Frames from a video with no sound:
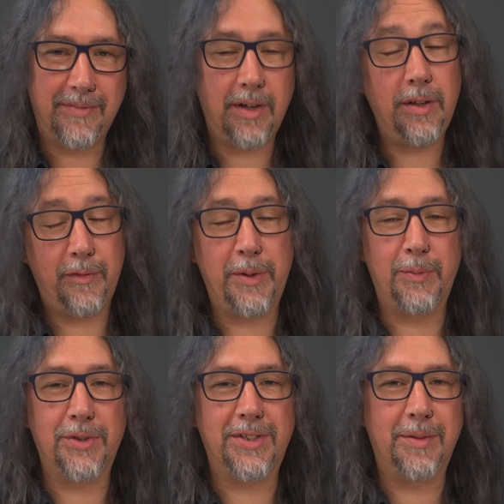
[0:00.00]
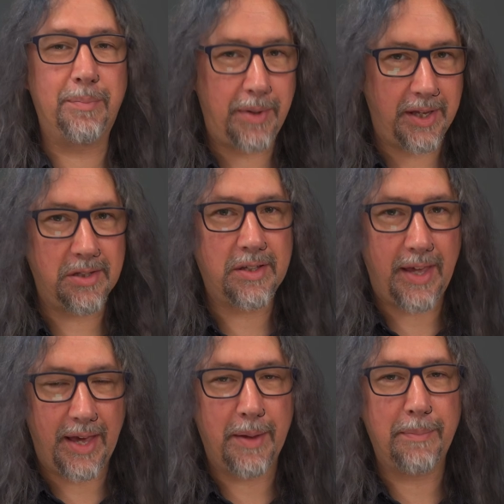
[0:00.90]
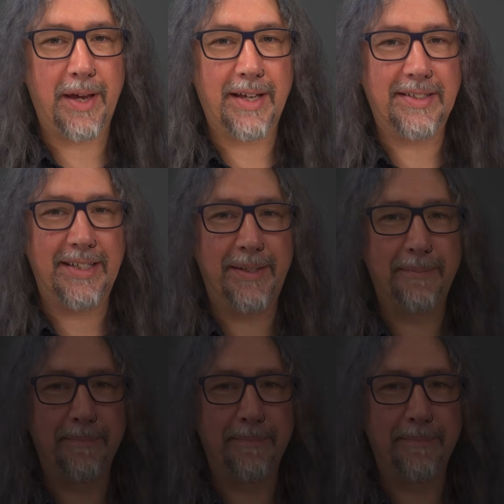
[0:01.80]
and you've been watching Bass Gear Magazine.